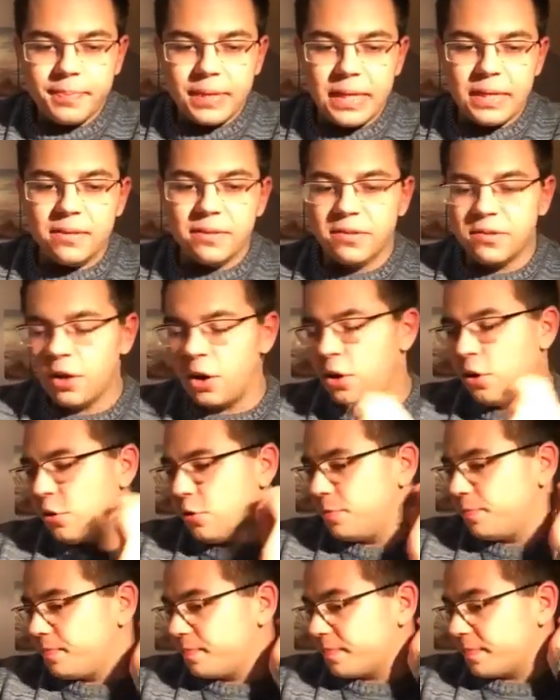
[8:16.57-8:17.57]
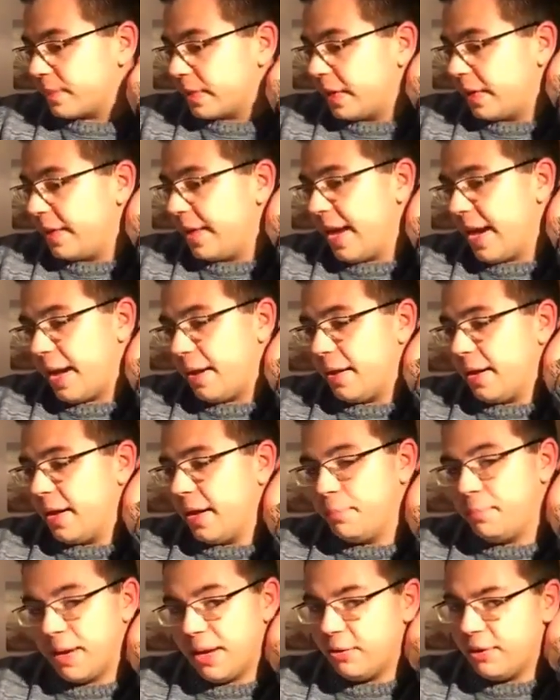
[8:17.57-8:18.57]
So, yeah,
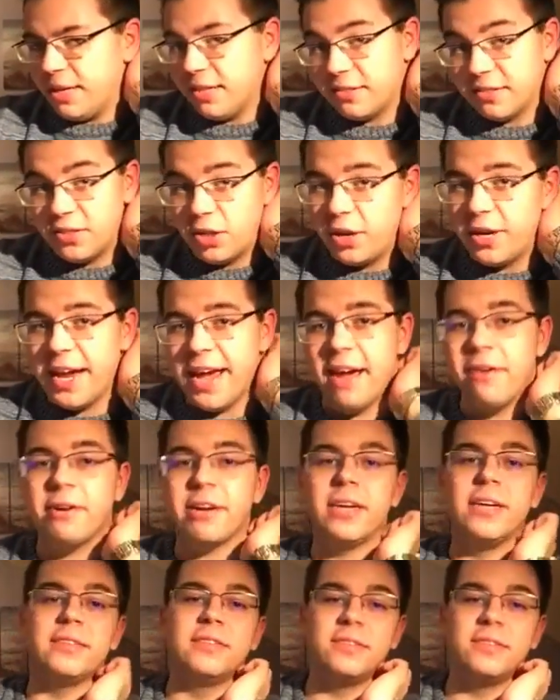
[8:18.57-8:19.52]
by the way, that's not a haircut.